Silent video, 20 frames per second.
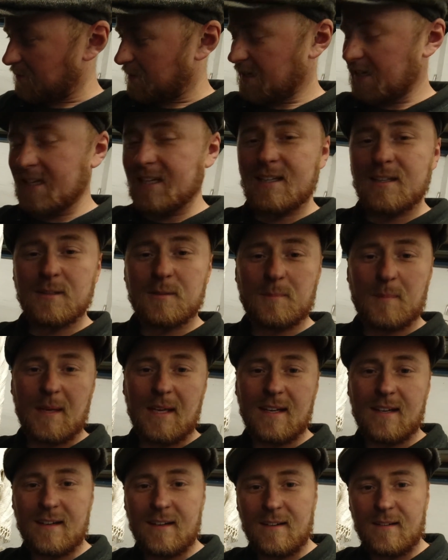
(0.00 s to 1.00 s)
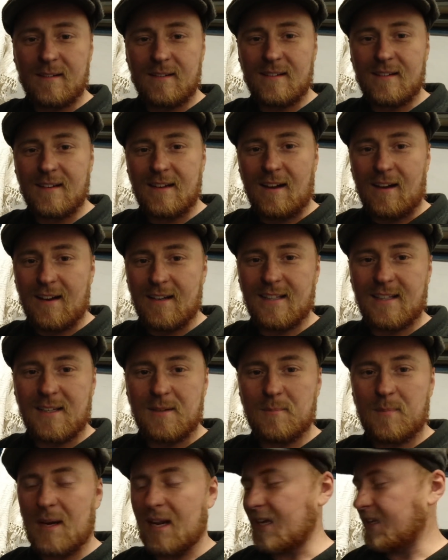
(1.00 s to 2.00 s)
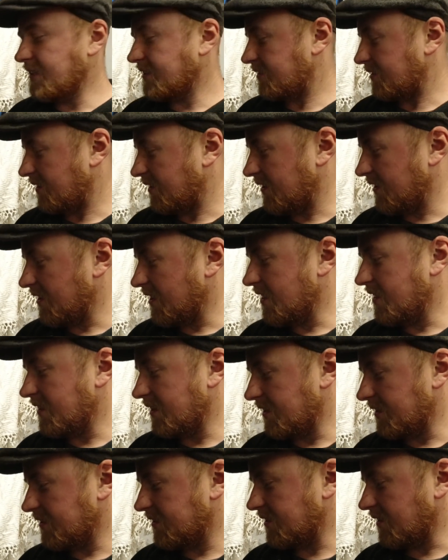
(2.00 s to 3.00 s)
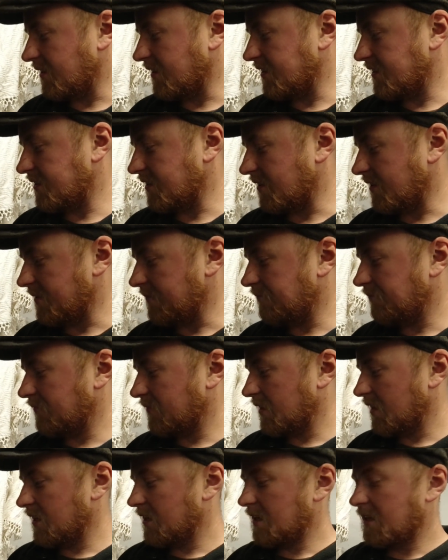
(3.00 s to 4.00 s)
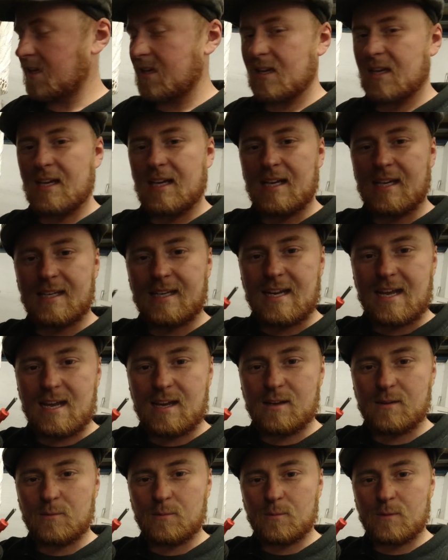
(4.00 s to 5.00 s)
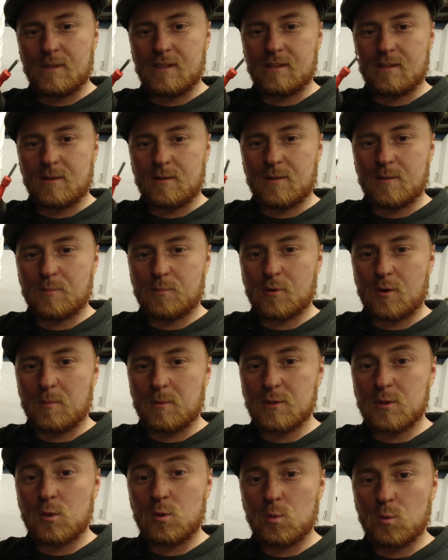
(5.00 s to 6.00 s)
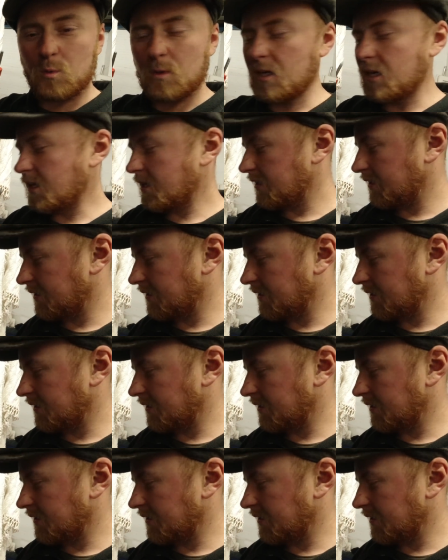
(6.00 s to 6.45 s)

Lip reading: my leak has been hiding in plain sight the entire time, and now with the proper tool,